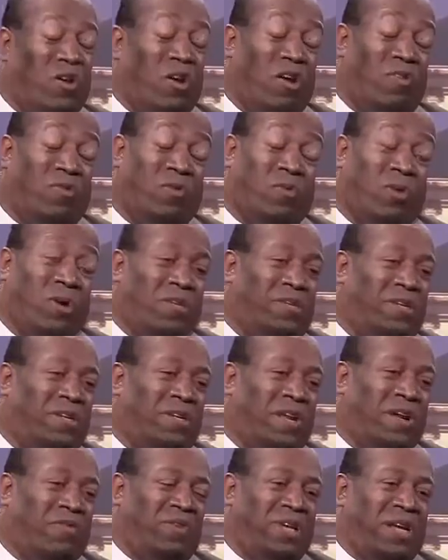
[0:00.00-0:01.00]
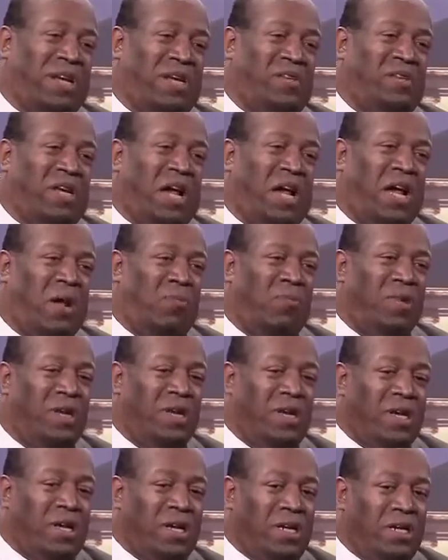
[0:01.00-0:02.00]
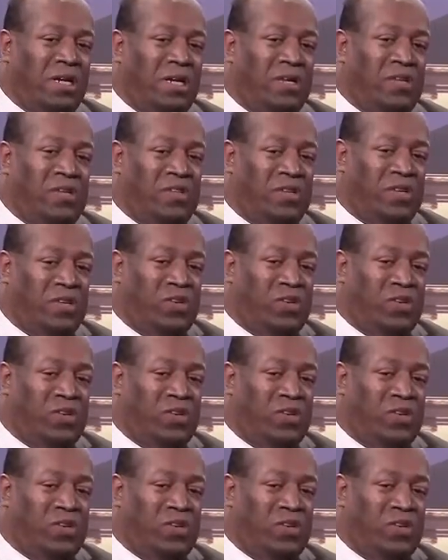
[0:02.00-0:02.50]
Oh, of course, there definitely is. Um, the, the